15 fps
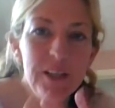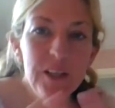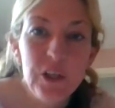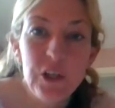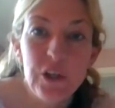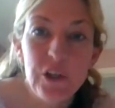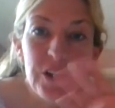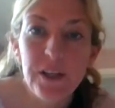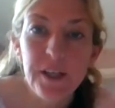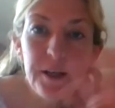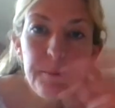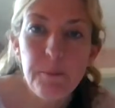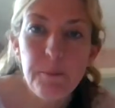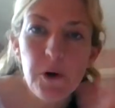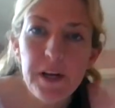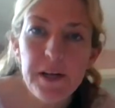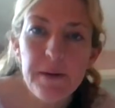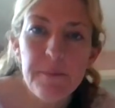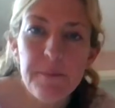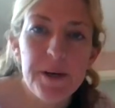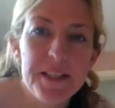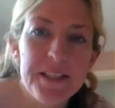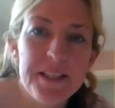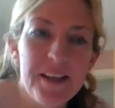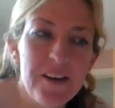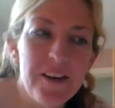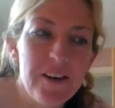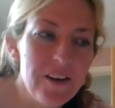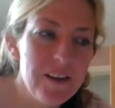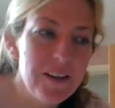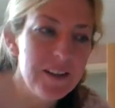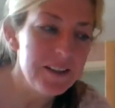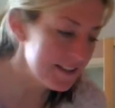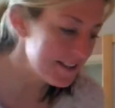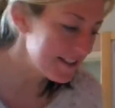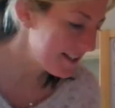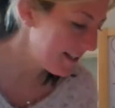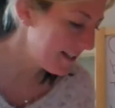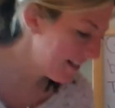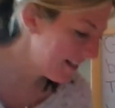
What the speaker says: Good morning, boys and girls.